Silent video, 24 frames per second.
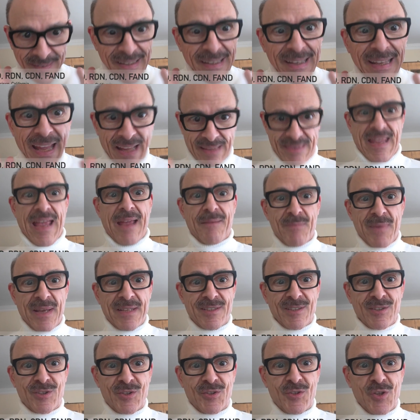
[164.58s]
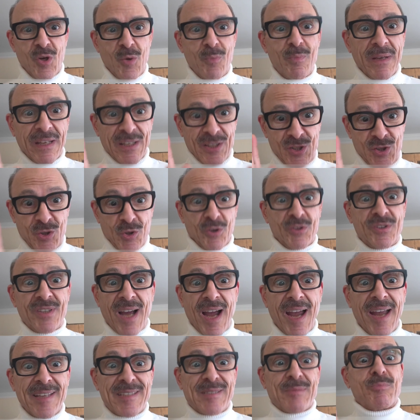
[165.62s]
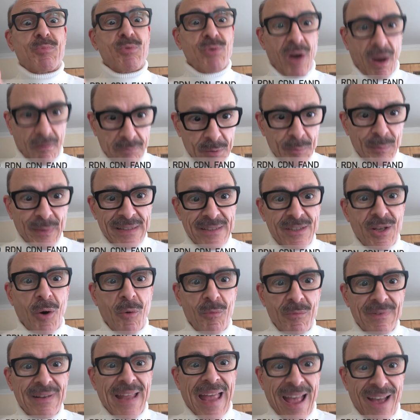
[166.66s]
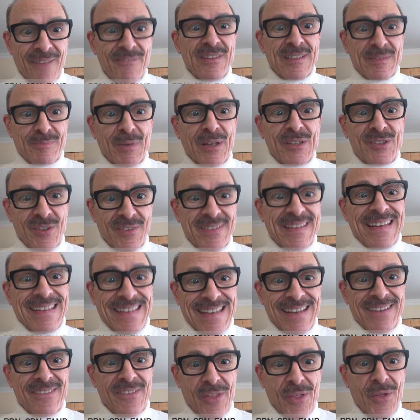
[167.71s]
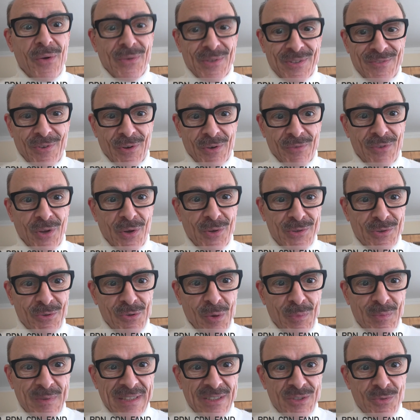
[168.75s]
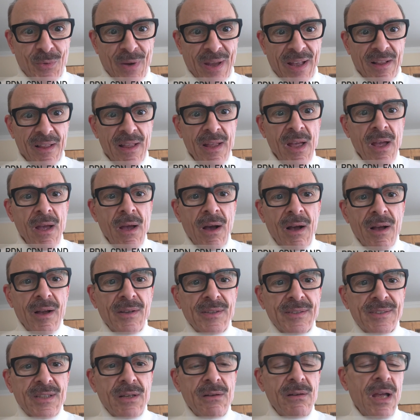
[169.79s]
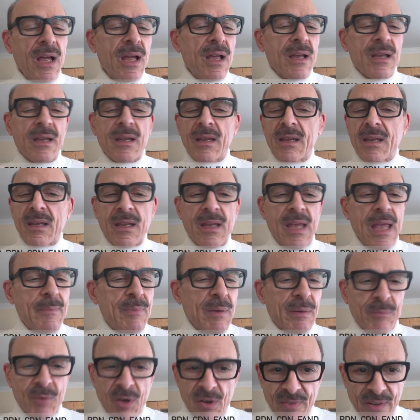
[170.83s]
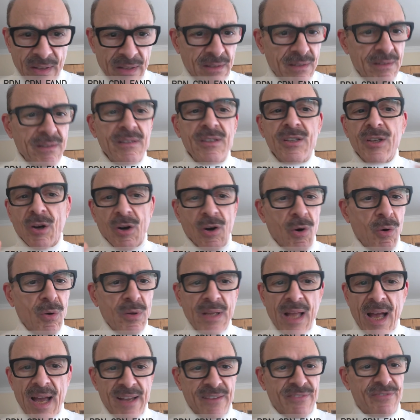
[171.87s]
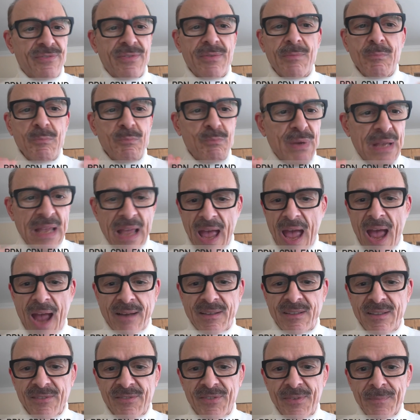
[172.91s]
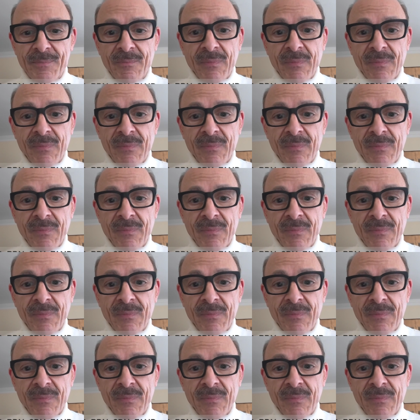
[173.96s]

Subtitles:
get that message too, because your diets probably don't have as much as they need of those groups as well. Also, keep it moving your whole life. Be active.